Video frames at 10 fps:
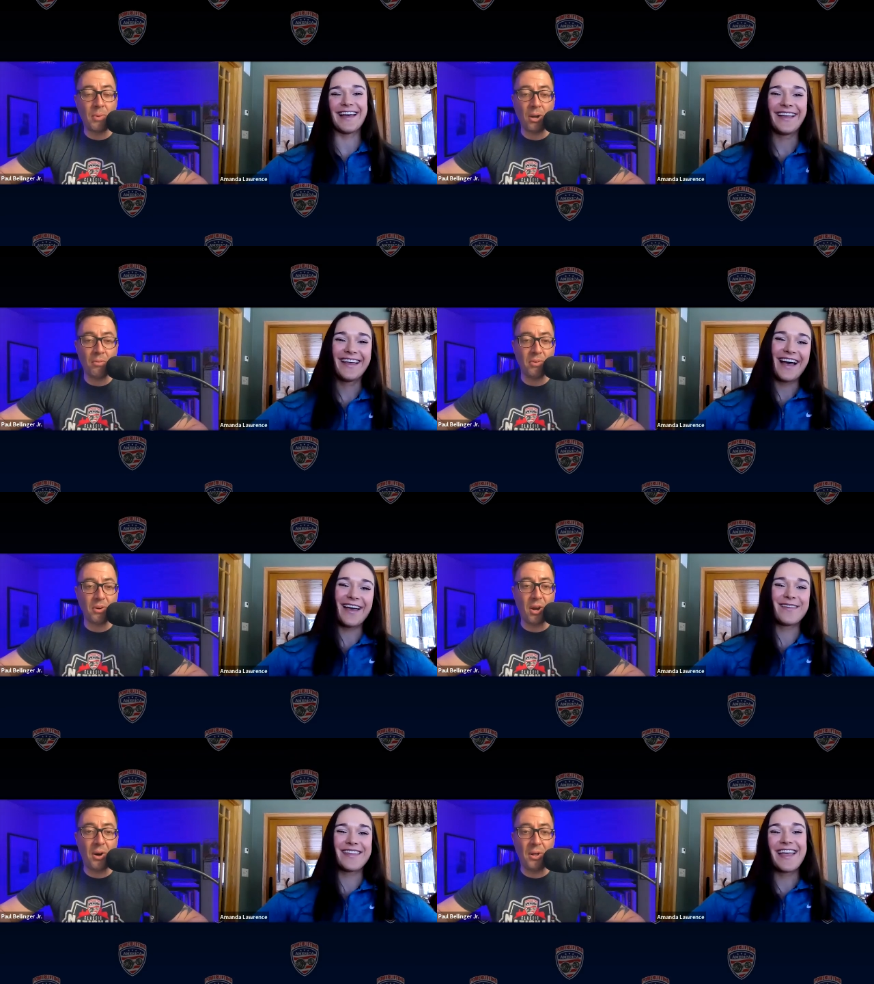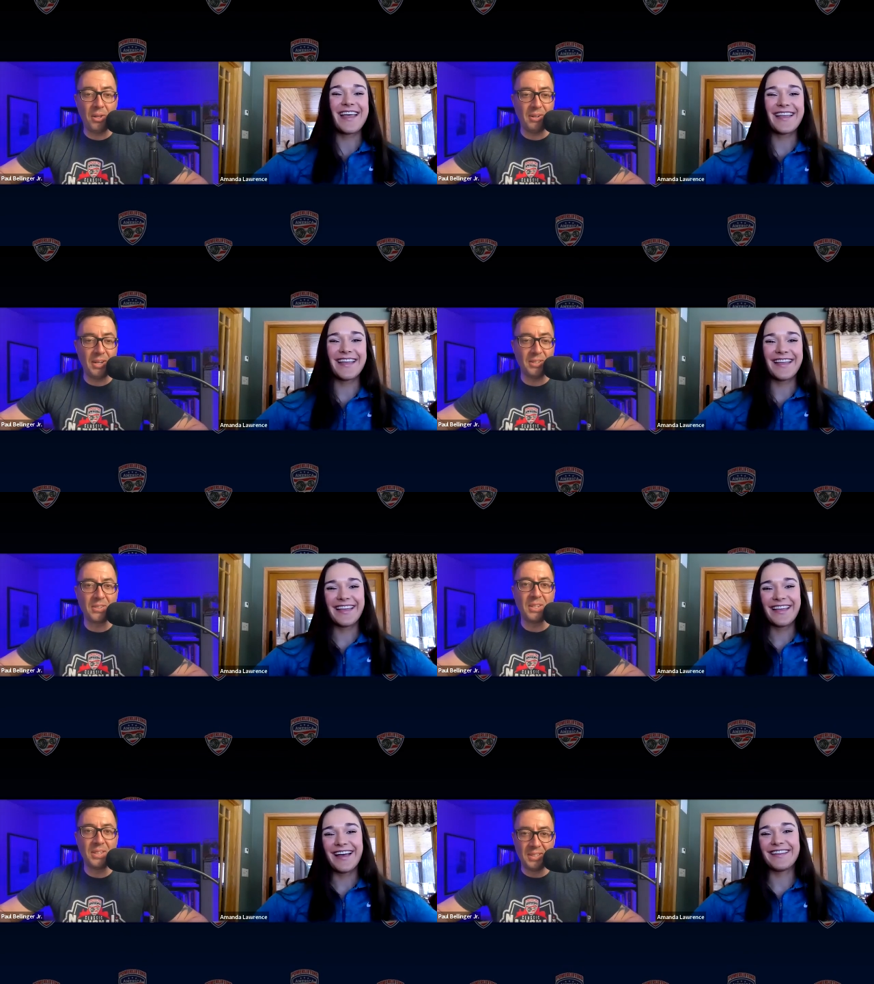Speaker 1: well, yeah. model for all I mean, of us.
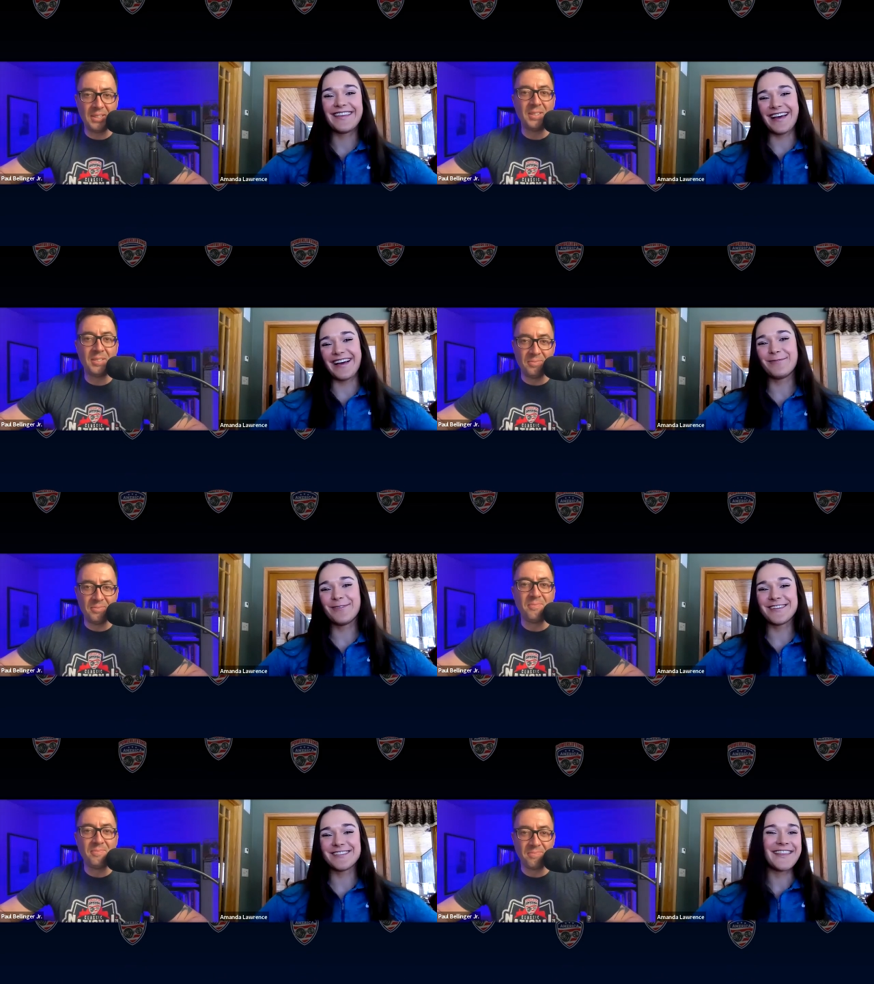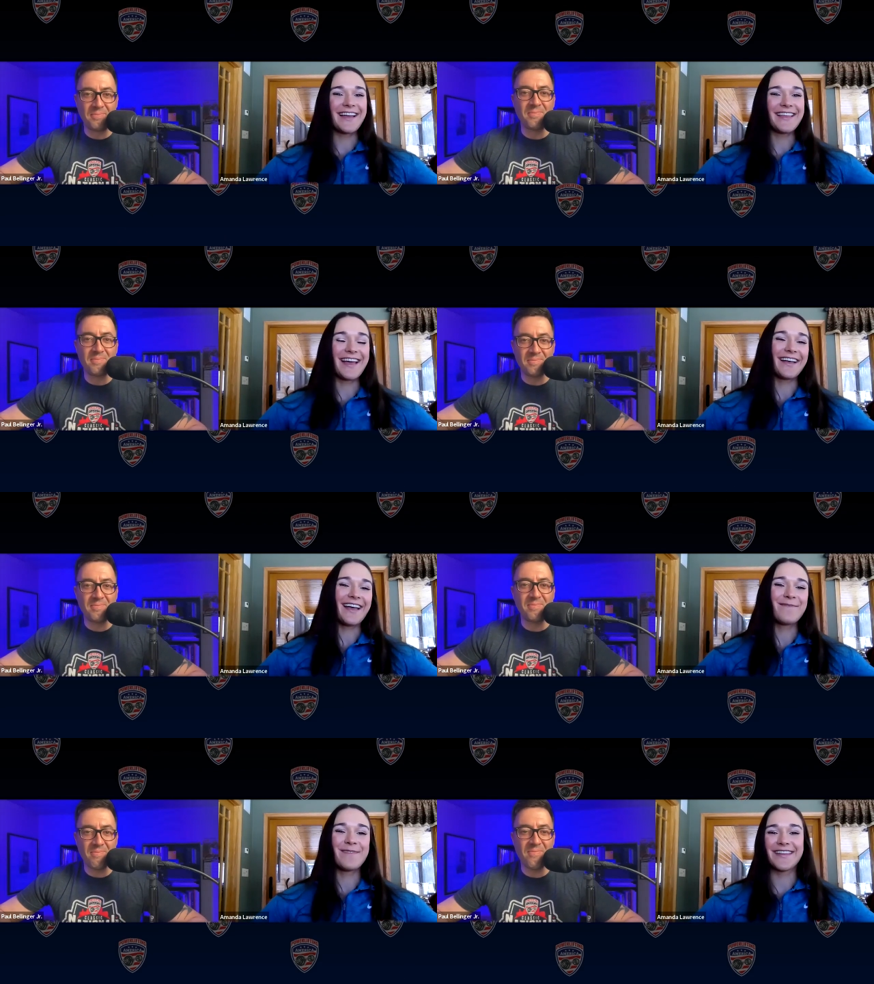
Speaker 2: Yeah, I appreciate that.
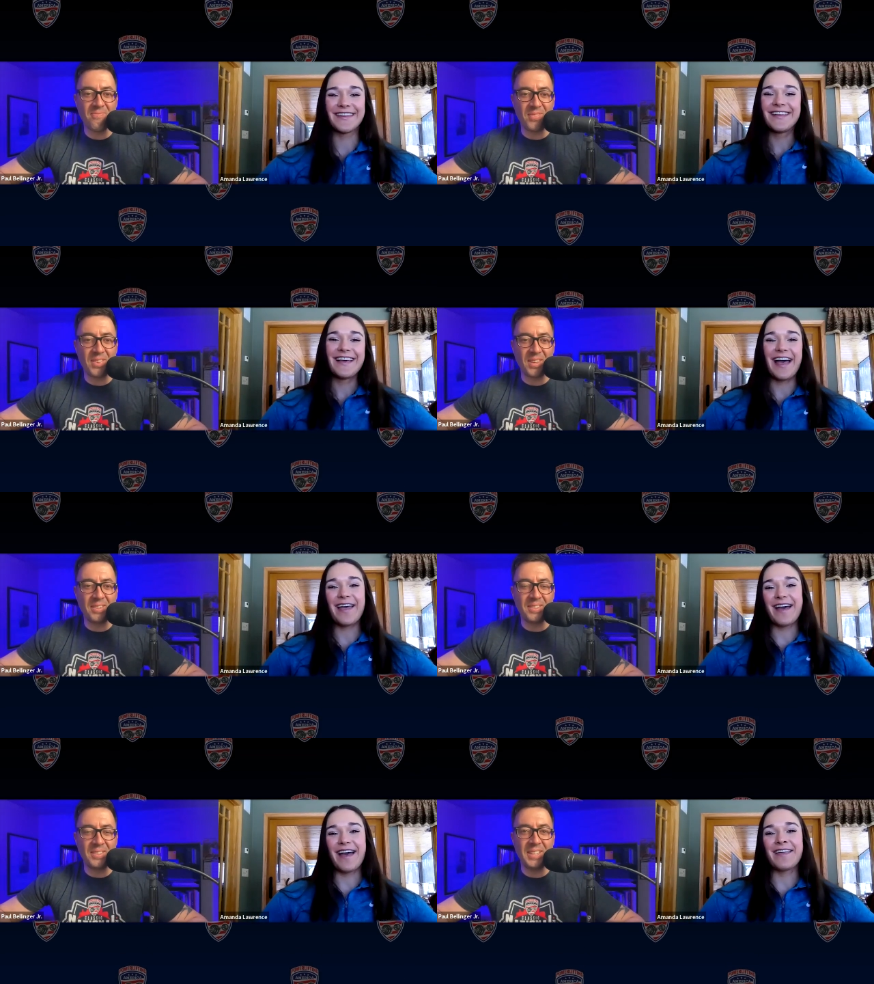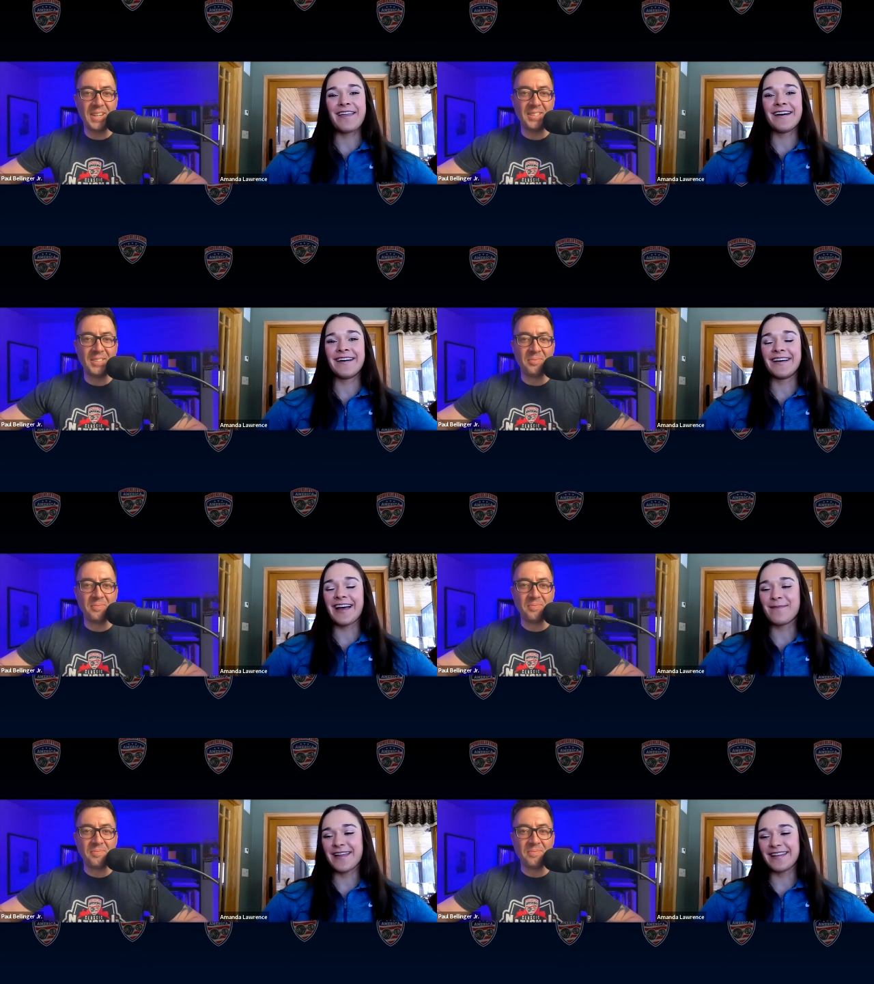Yeah, I mean, I yeah. I
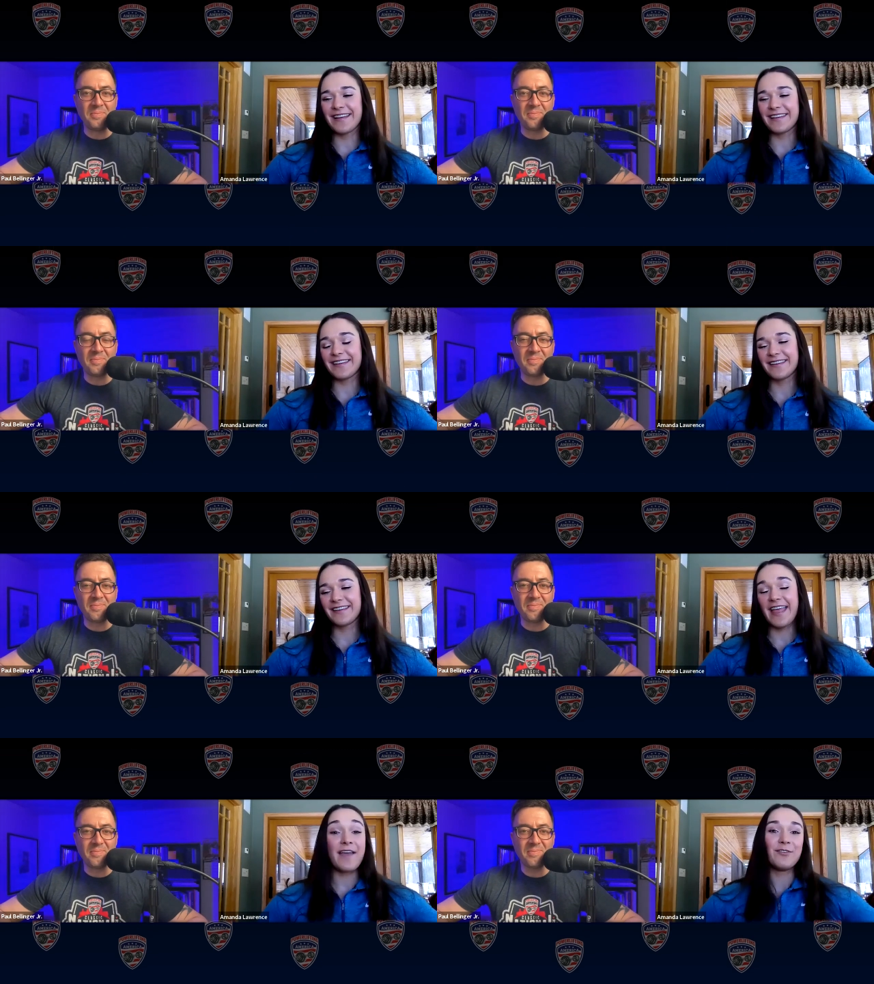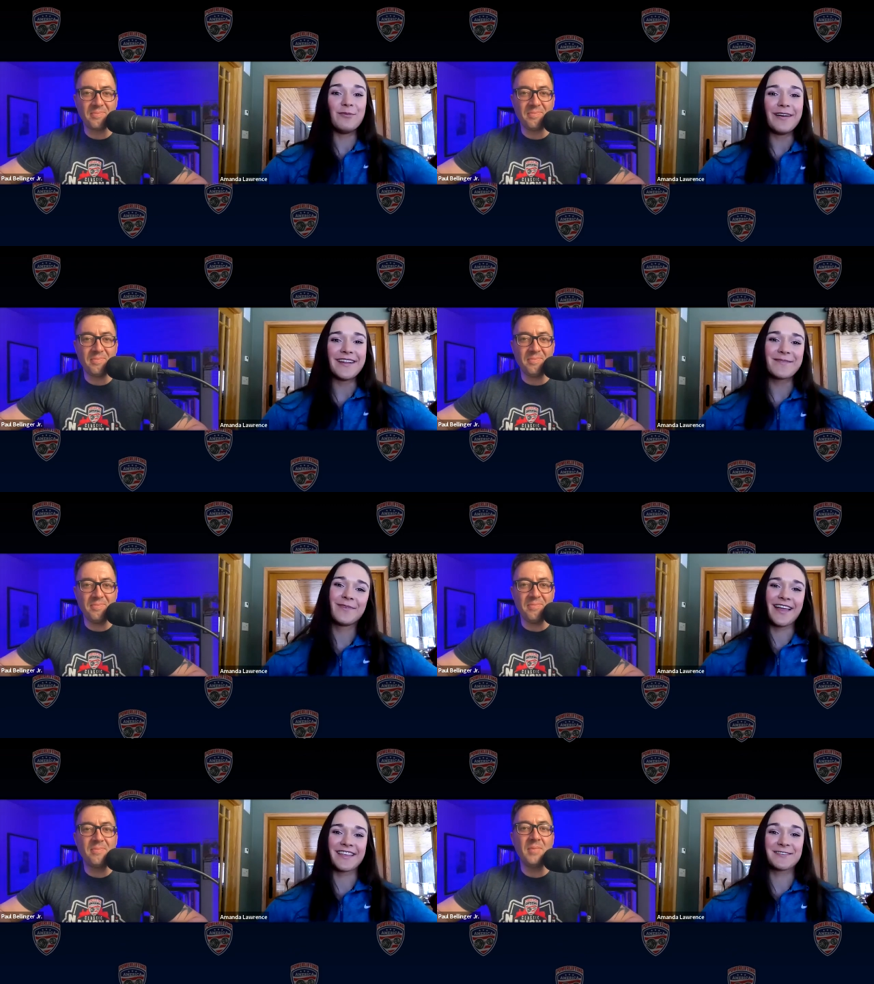uh, I meant everybody,
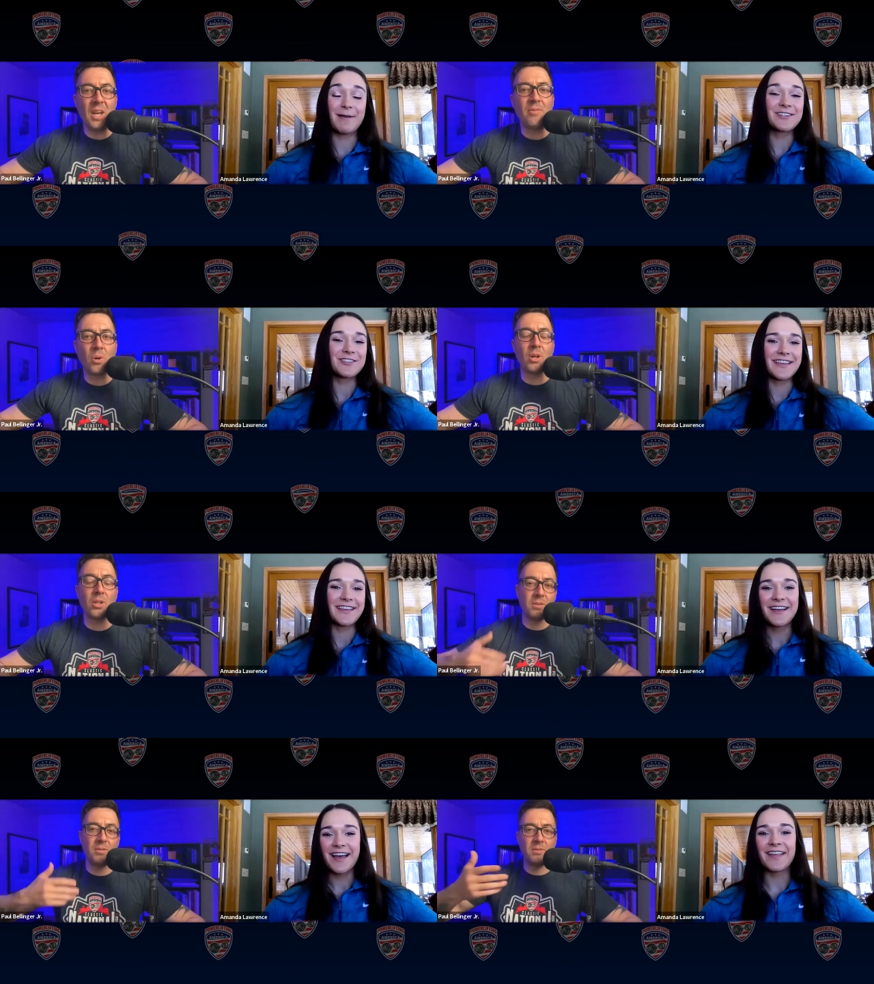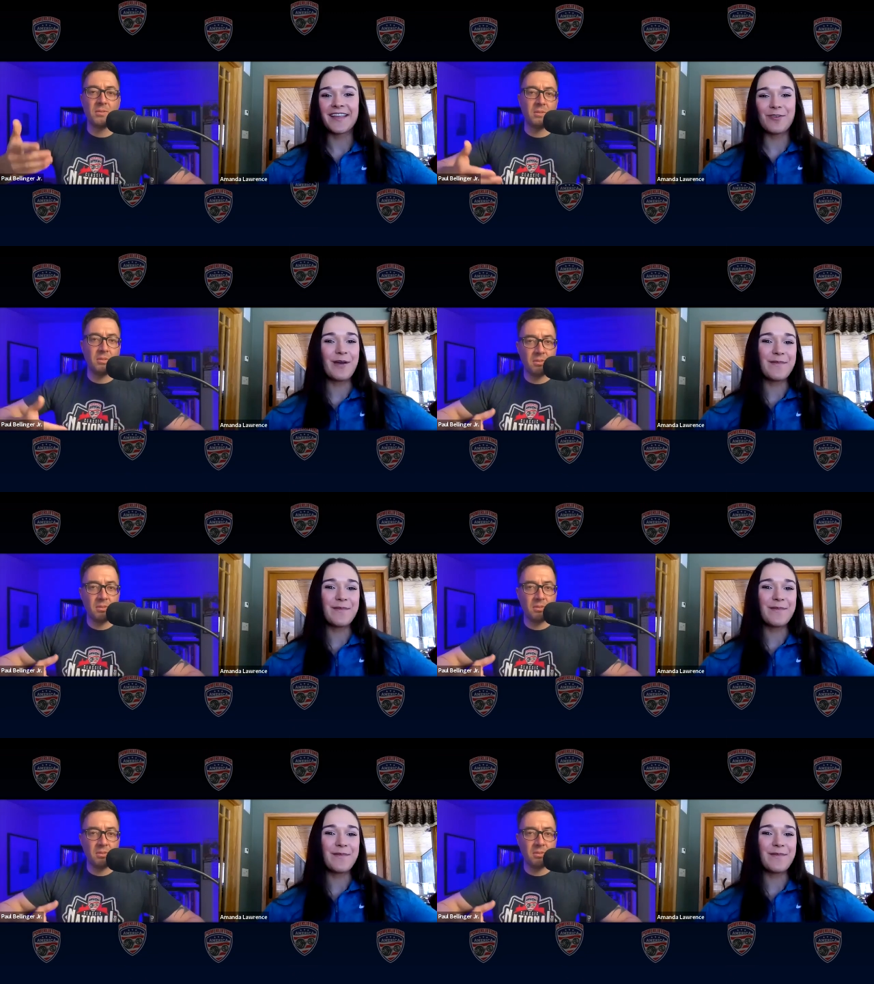but especially on the